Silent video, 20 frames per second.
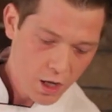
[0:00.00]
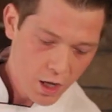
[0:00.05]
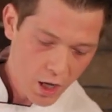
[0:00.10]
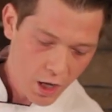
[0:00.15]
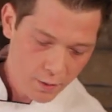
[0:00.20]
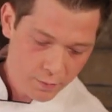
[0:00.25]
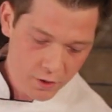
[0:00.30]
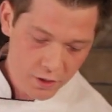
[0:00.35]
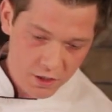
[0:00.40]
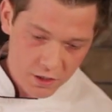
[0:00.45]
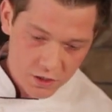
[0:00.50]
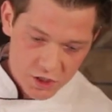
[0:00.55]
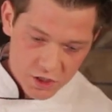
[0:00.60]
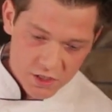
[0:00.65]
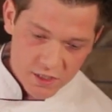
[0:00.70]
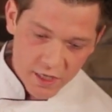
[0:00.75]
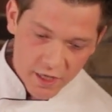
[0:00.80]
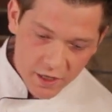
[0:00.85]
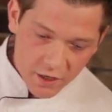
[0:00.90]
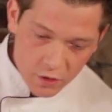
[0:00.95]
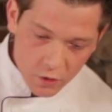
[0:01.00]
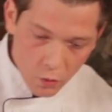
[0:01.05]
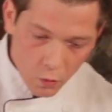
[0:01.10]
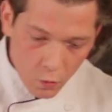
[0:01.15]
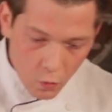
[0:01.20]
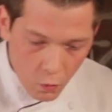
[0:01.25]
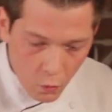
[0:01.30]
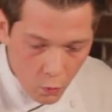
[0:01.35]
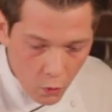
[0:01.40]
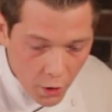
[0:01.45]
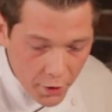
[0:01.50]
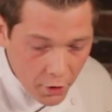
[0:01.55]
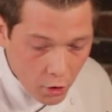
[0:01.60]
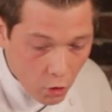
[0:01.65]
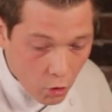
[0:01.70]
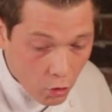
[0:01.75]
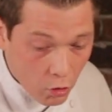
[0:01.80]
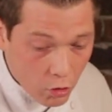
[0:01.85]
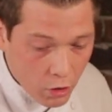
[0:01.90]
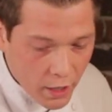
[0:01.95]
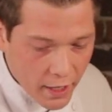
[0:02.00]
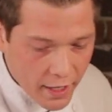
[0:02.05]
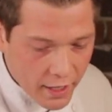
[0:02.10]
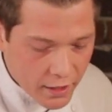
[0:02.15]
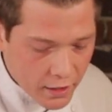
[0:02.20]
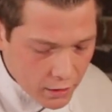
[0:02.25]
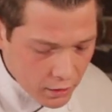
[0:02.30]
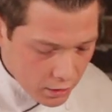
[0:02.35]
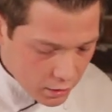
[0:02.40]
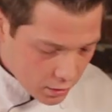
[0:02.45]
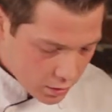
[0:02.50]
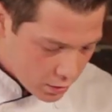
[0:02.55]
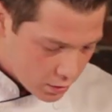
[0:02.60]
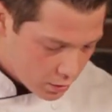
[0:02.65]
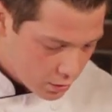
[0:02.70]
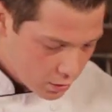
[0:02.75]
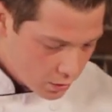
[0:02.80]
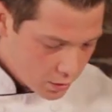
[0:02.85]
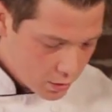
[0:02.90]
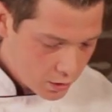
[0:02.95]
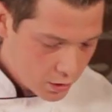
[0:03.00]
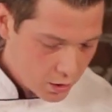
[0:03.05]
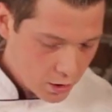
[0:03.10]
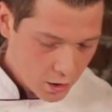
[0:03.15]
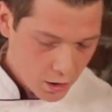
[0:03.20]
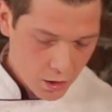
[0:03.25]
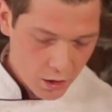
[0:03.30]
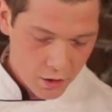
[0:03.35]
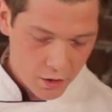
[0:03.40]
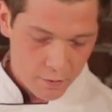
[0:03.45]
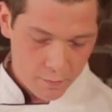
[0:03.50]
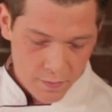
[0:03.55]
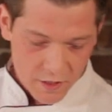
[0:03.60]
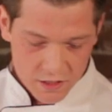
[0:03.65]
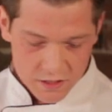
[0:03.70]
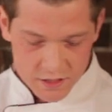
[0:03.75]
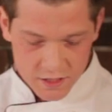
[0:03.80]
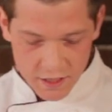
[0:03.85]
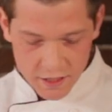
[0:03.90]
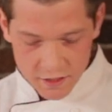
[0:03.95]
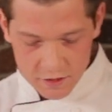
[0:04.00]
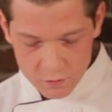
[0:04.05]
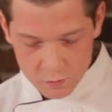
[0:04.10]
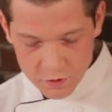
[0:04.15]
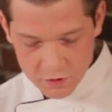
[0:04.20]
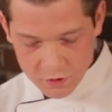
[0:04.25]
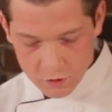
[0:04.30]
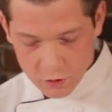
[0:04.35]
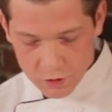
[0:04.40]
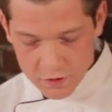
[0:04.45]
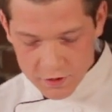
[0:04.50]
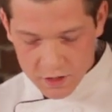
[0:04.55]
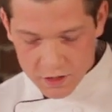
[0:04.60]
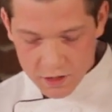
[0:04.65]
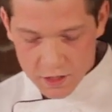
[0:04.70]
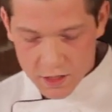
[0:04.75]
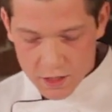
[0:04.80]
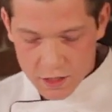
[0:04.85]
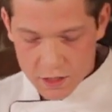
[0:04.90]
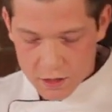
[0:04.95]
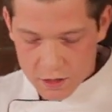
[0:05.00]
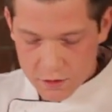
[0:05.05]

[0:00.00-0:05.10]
I'm going to just take 1 whole egg. I'm going to mix that in with all the